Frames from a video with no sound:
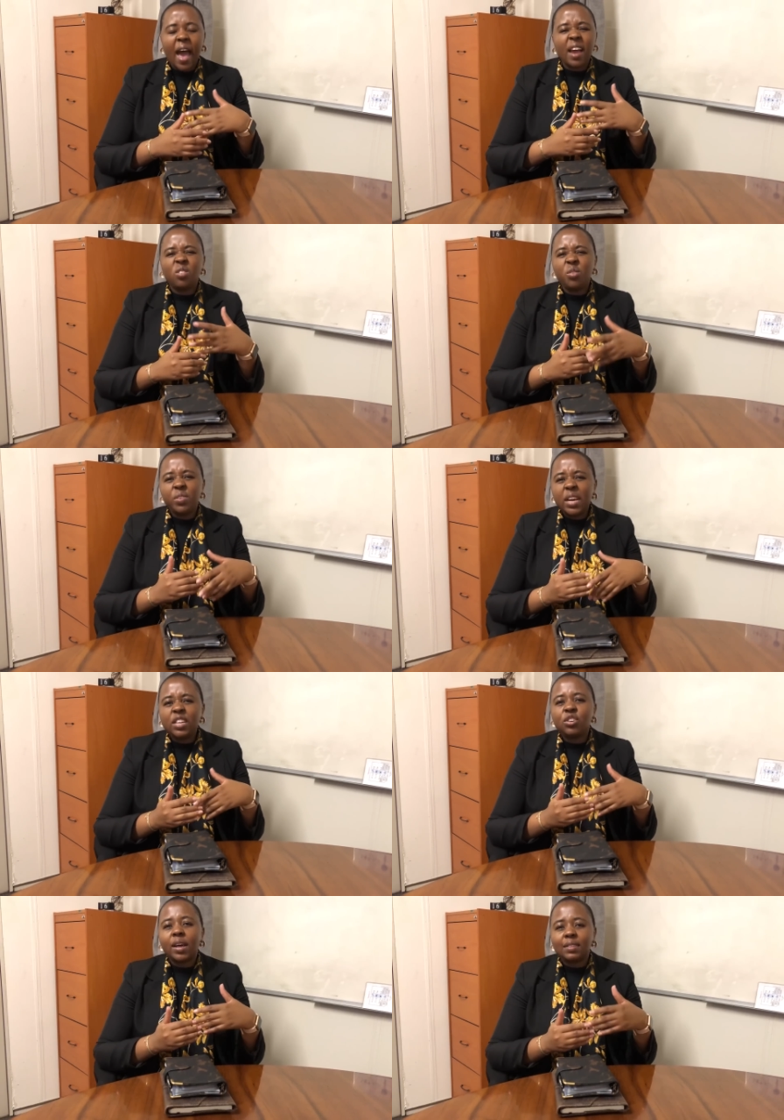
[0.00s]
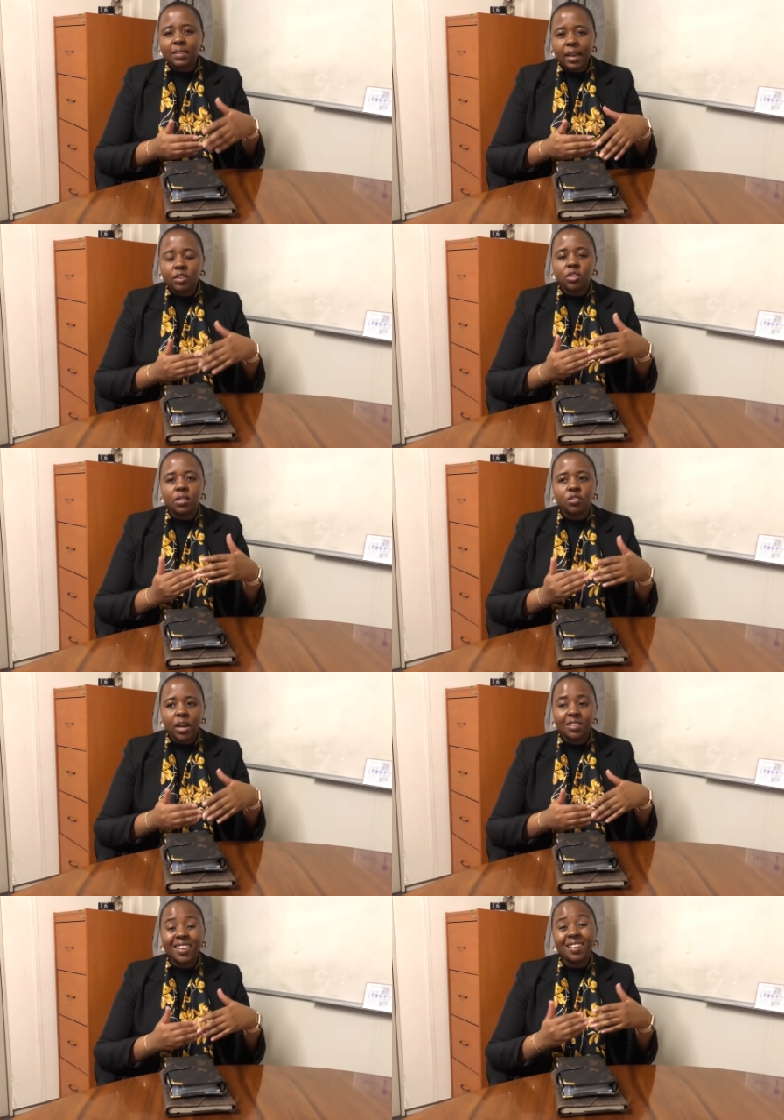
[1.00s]
I don't really transact
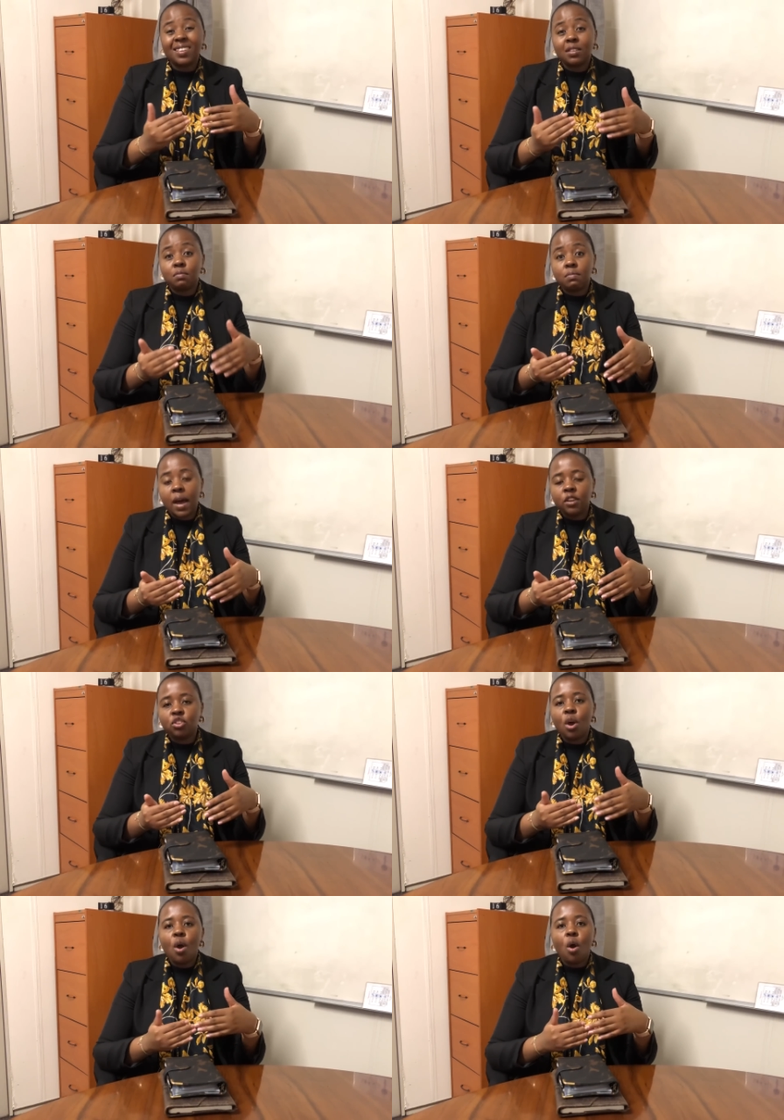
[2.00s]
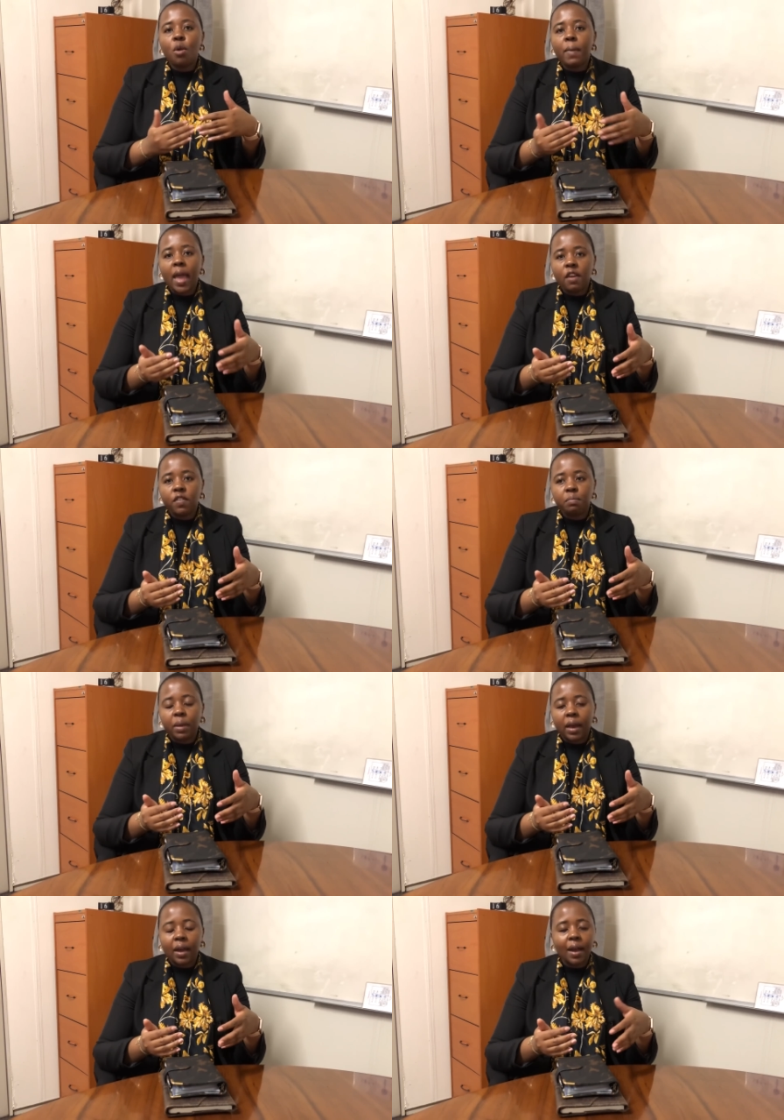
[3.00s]
transact as much on my
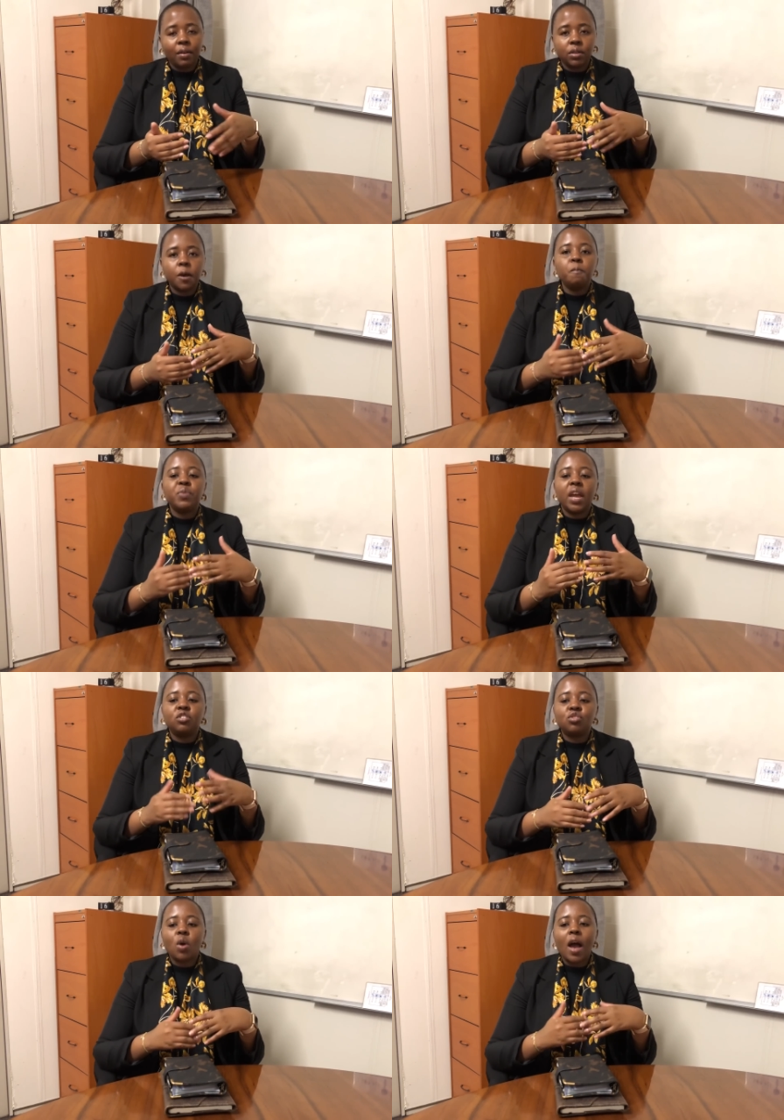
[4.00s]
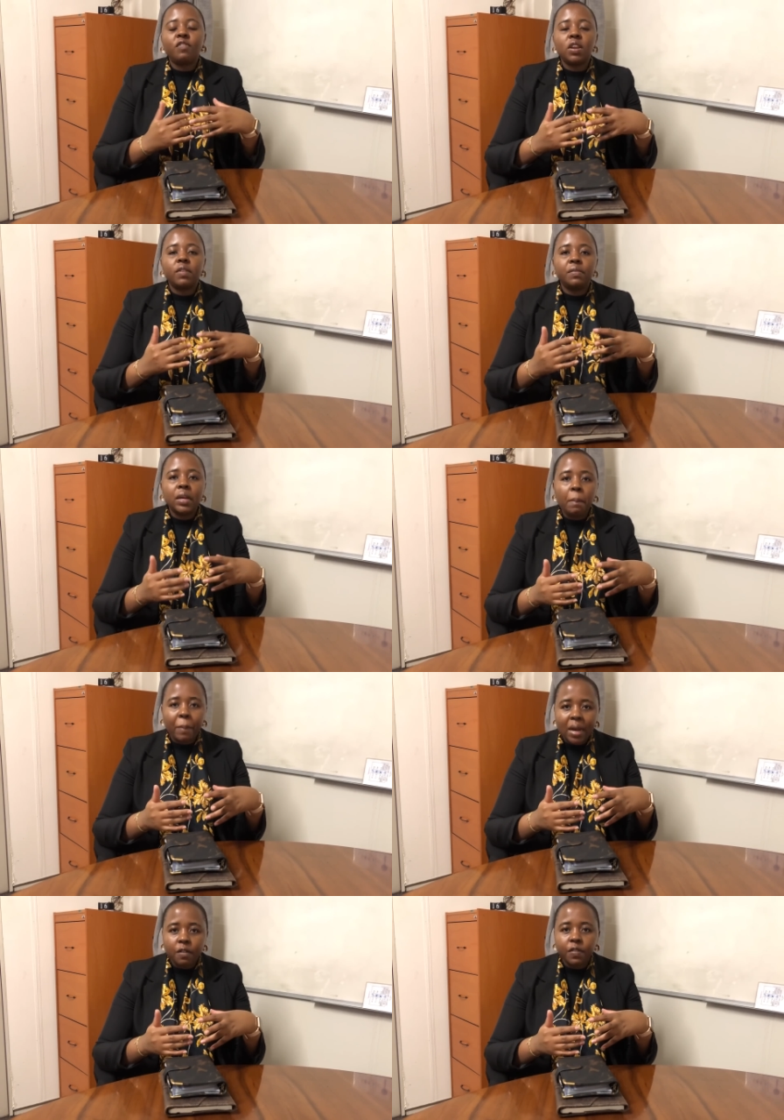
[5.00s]
FNB account, and so I've never really
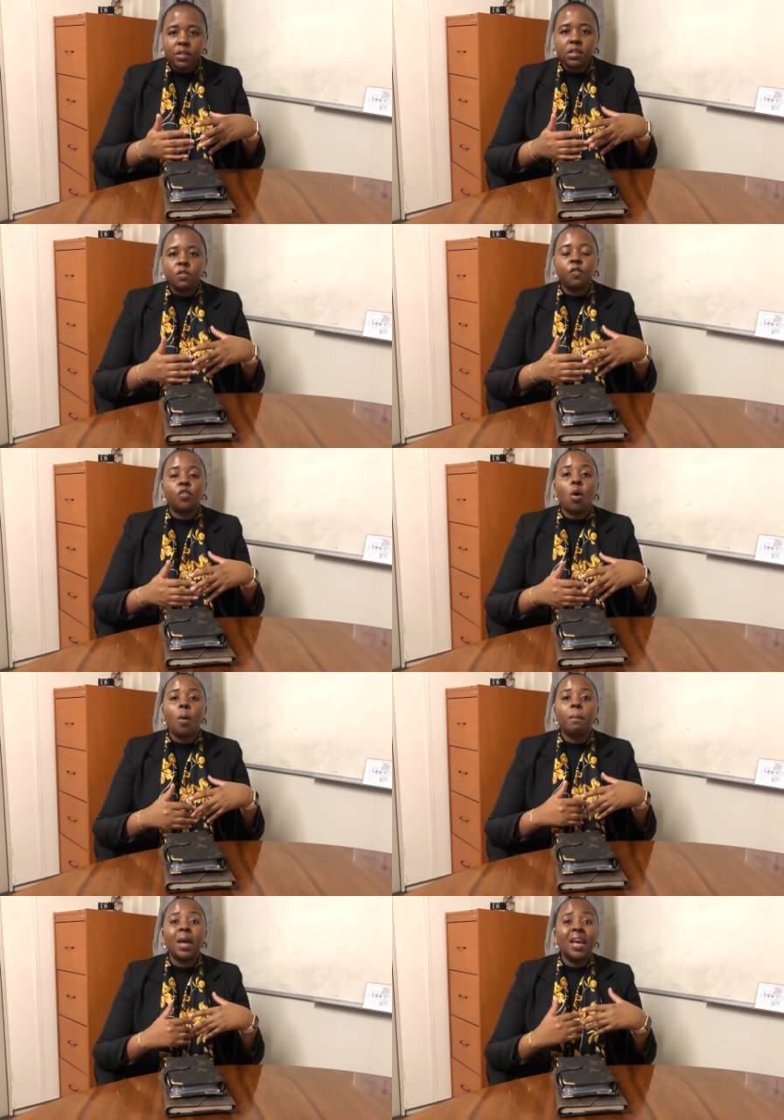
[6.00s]
benefited from